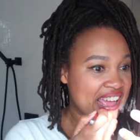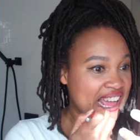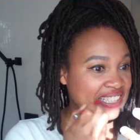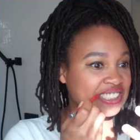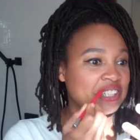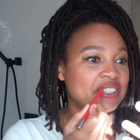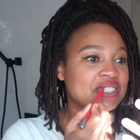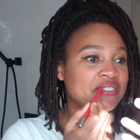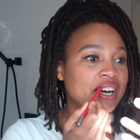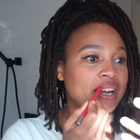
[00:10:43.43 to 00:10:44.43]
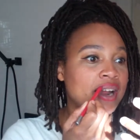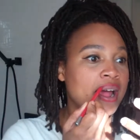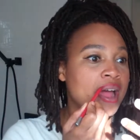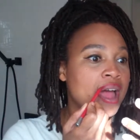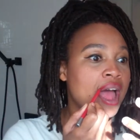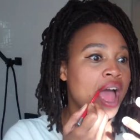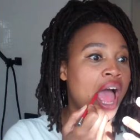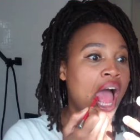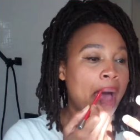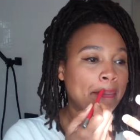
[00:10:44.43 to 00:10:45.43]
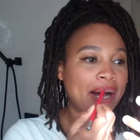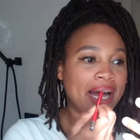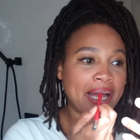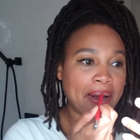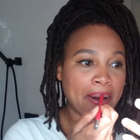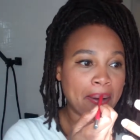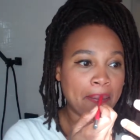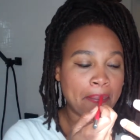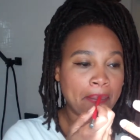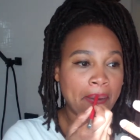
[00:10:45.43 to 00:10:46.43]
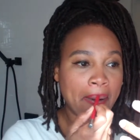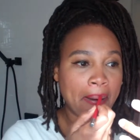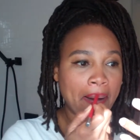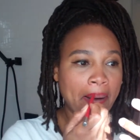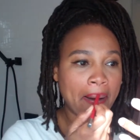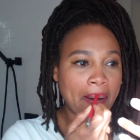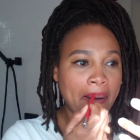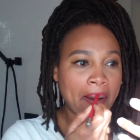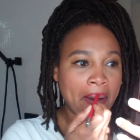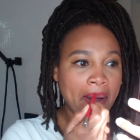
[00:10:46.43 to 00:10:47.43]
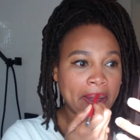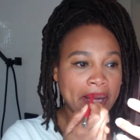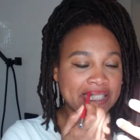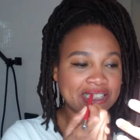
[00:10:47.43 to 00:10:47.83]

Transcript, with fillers: it was so much fun. My um they